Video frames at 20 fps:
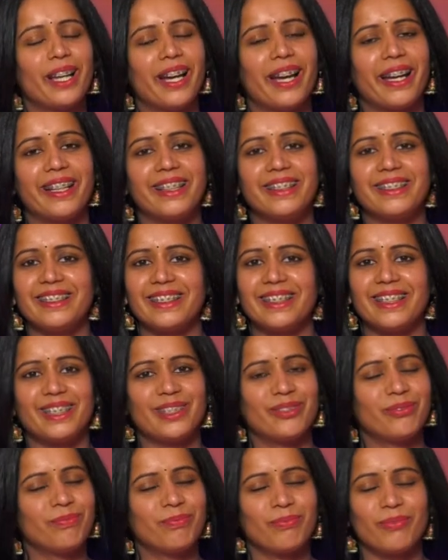
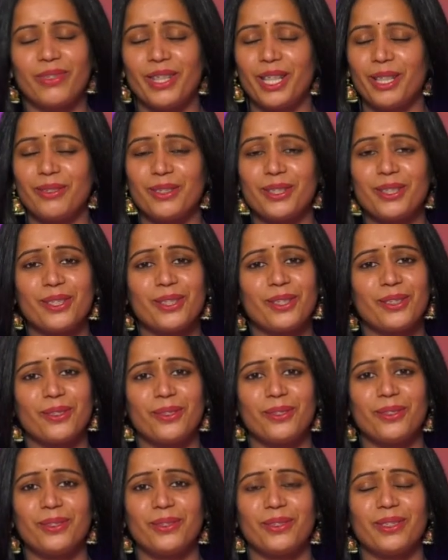And they were
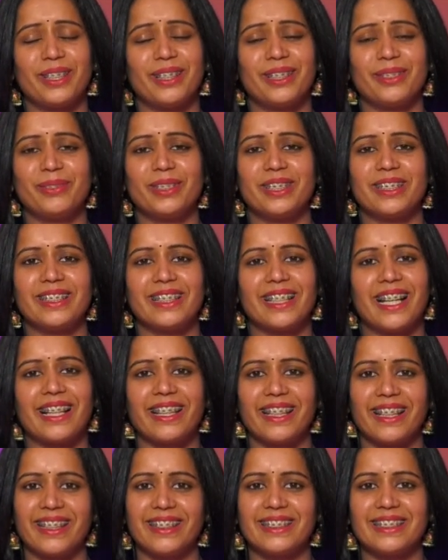so, I mean,
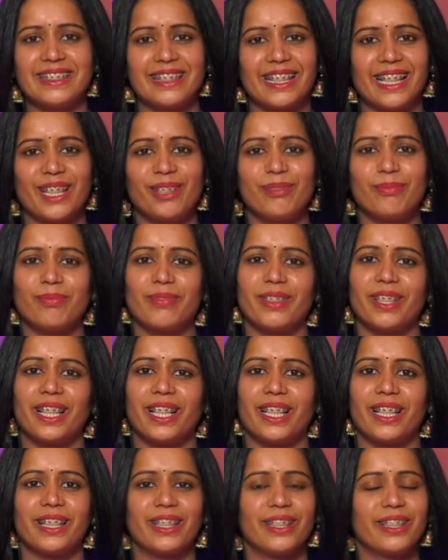again, same
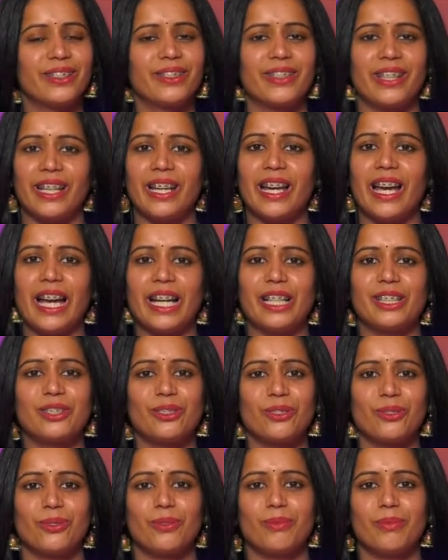thing. They had
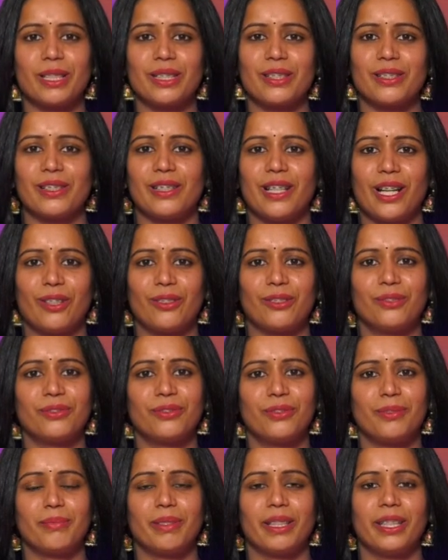so much love
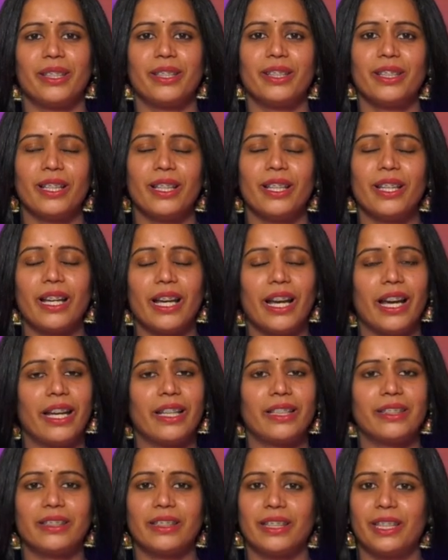for me,
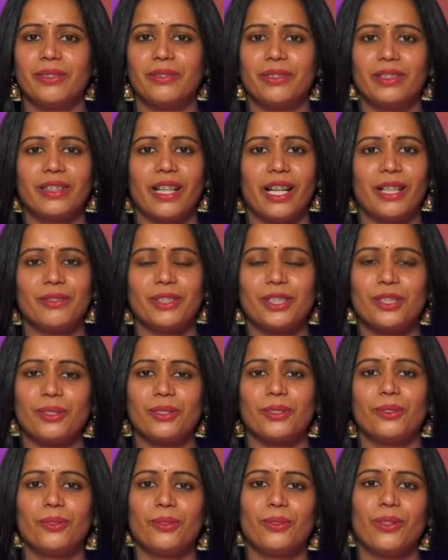and even I was
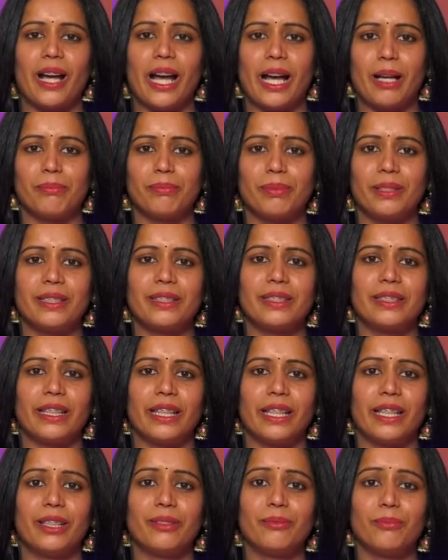so happy
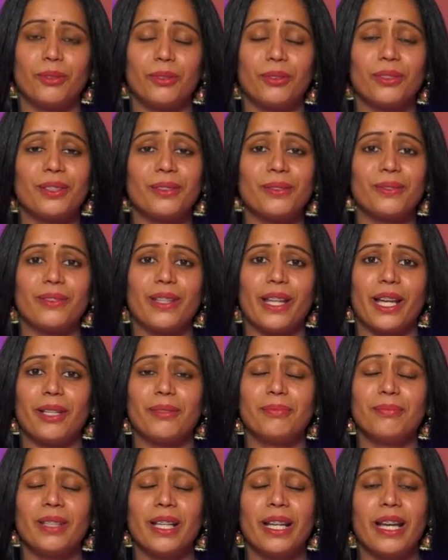seeing both of
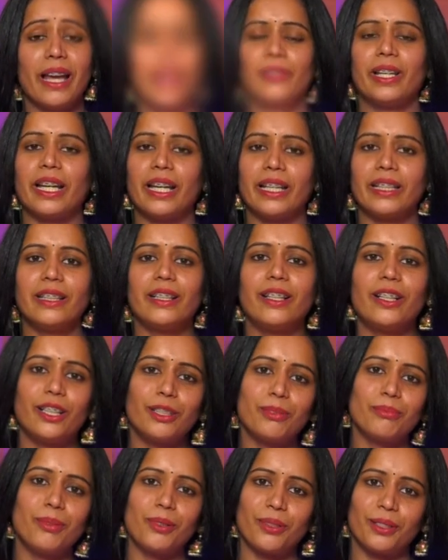them. When I
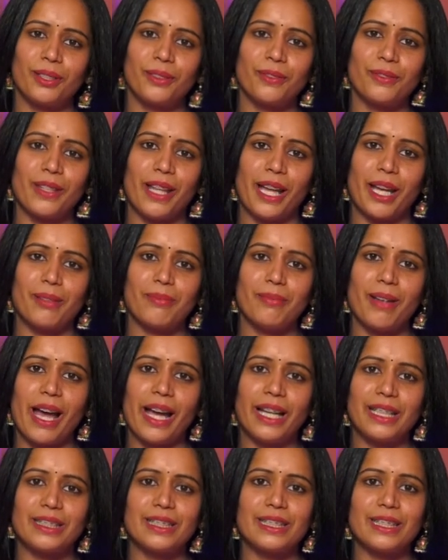hugged both of them,
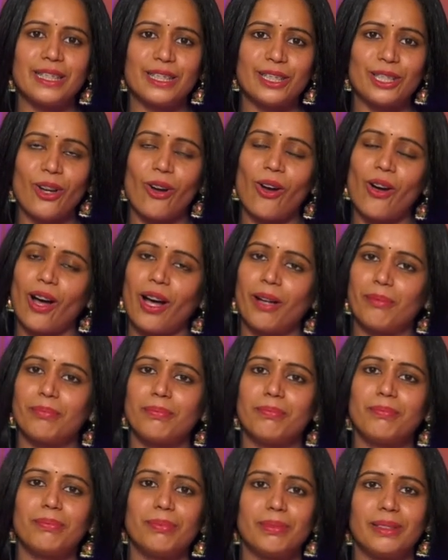I just saw
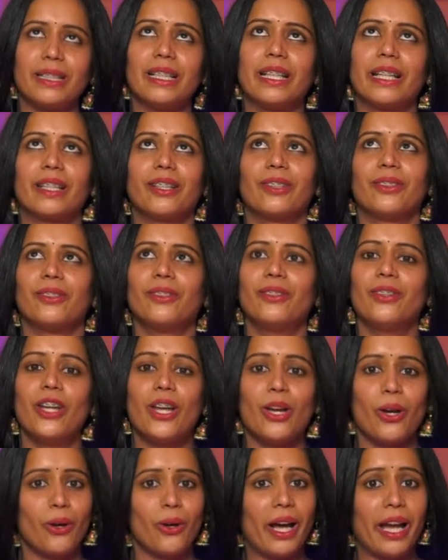up, like, you know,
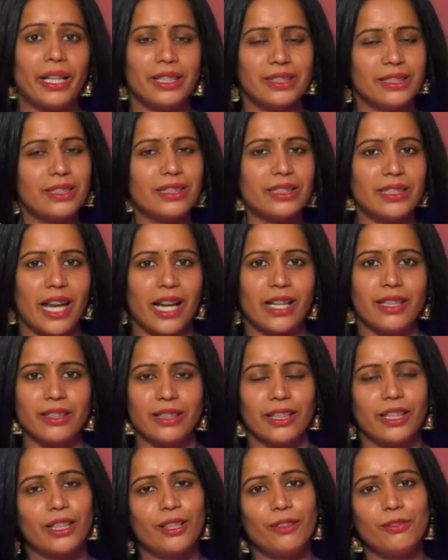I just started
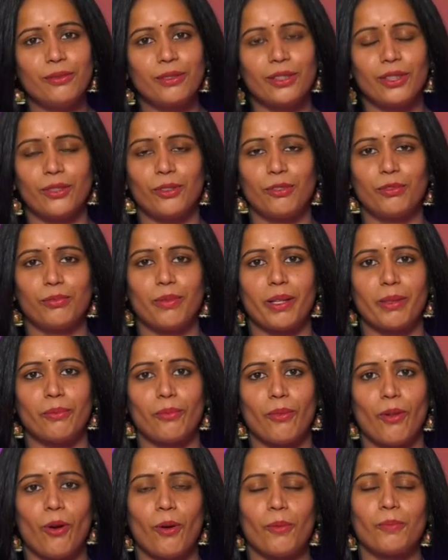thinking of my
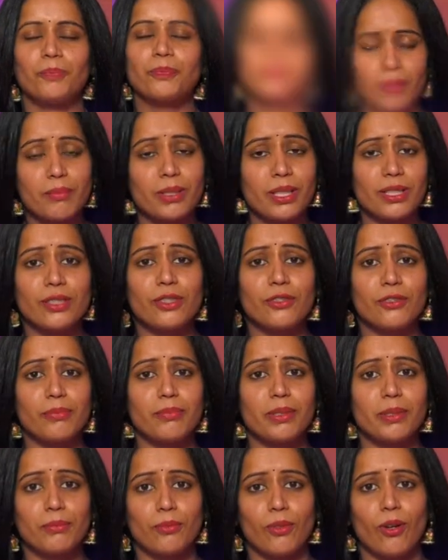mom. Because of
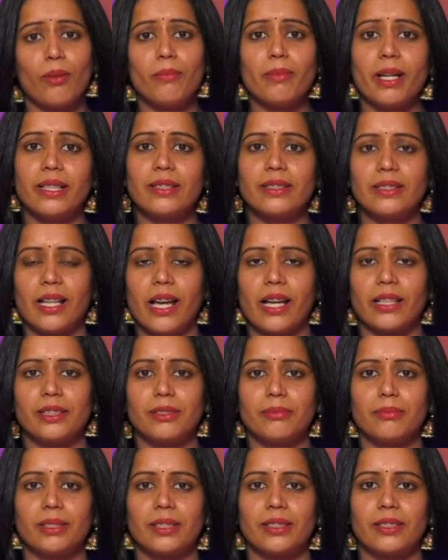my mom, I
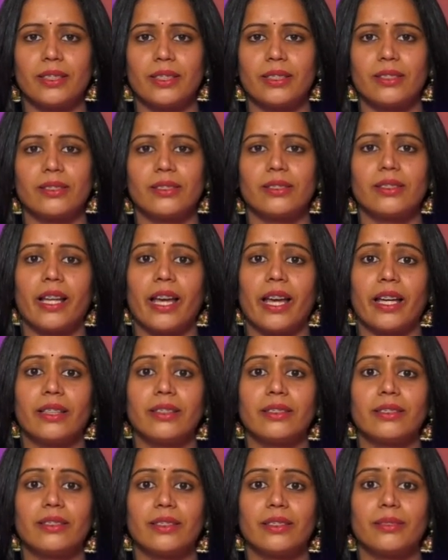started meditation,
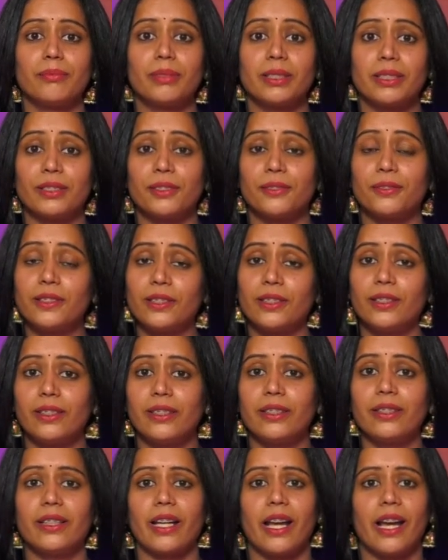and because of
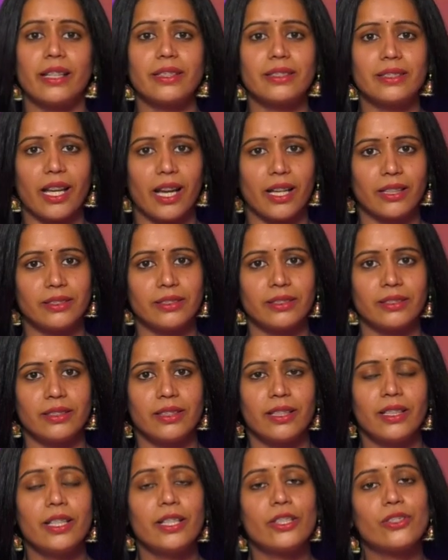her, I started
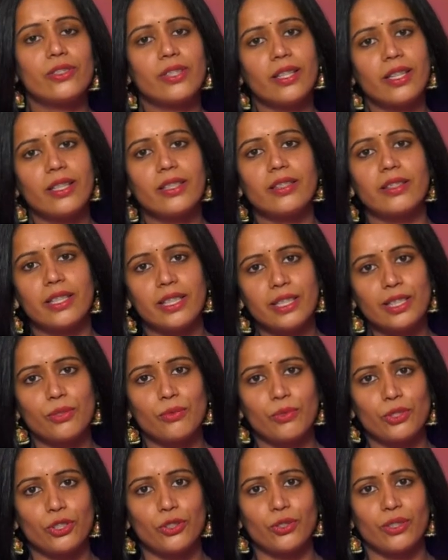seeing these
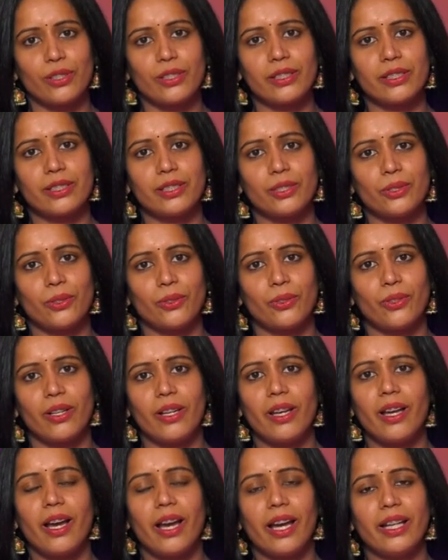visuals. So
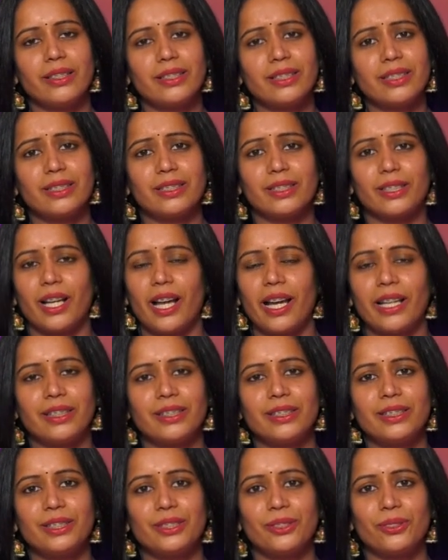I
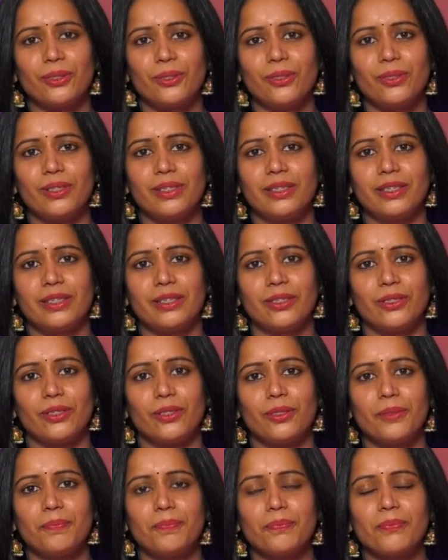just told, you
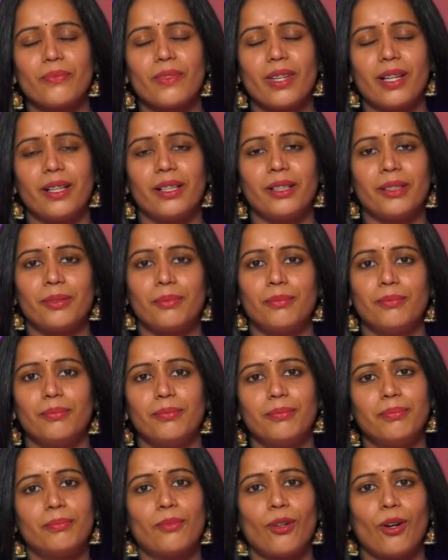know,
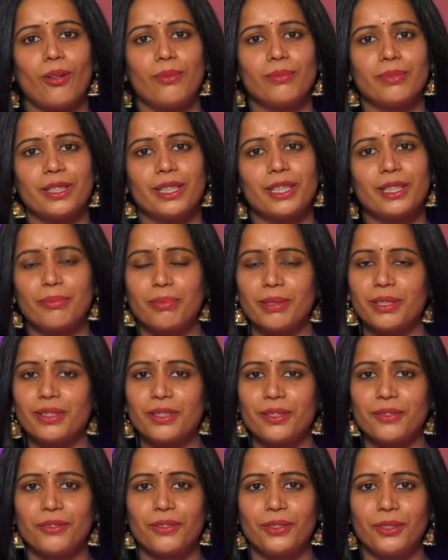mom, just
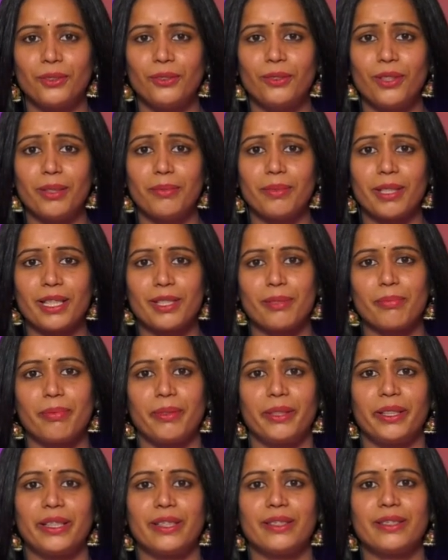because of you, I'm
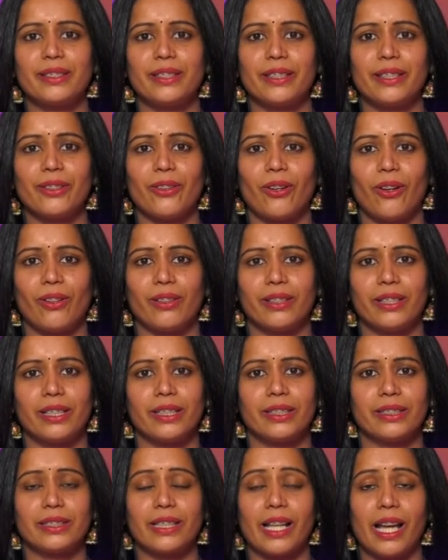experiencing all
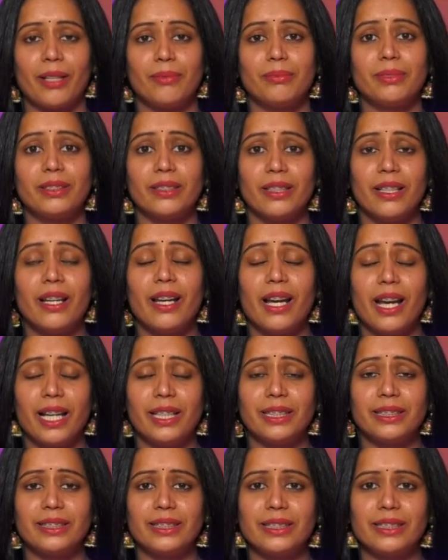this. I mean,
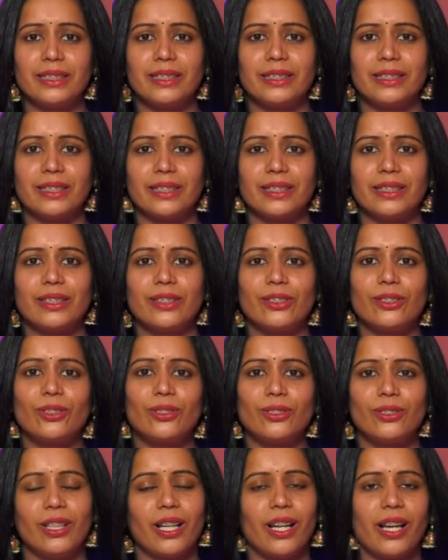I just
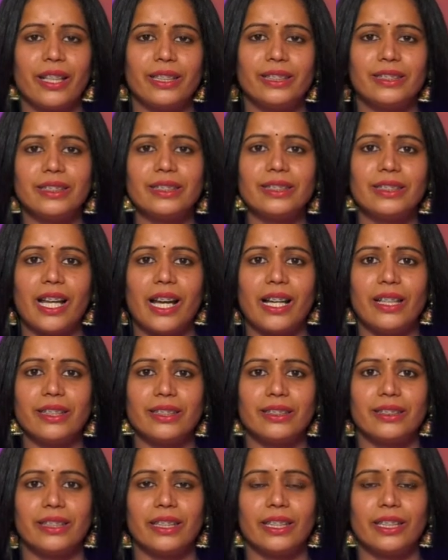
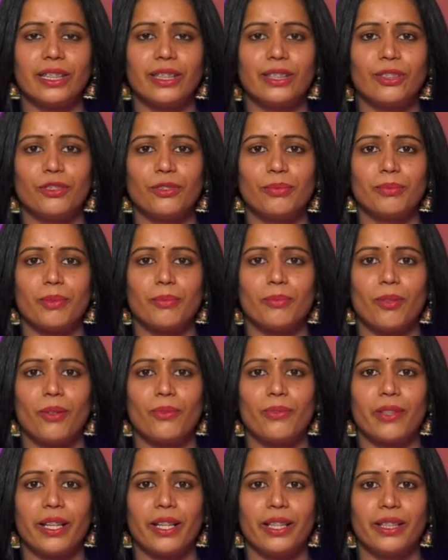started thinking of my
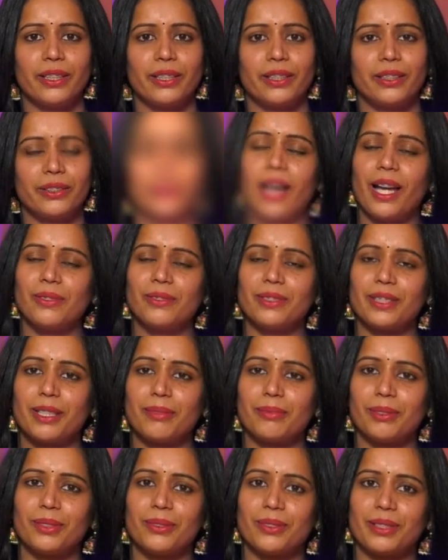mom, and I was
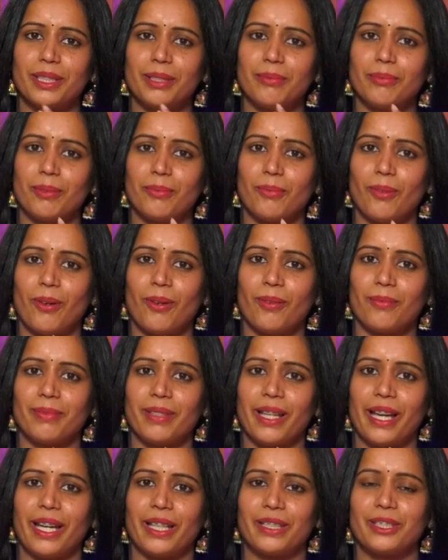able to see my mom
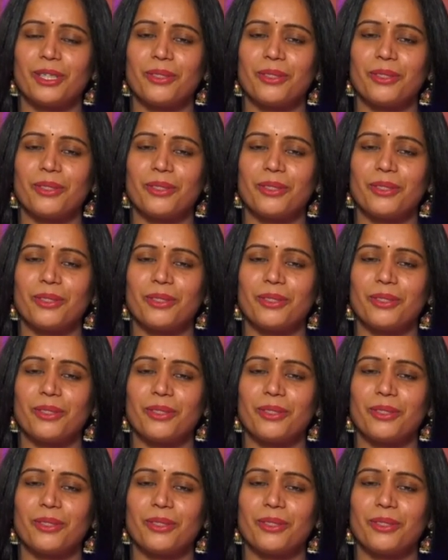there.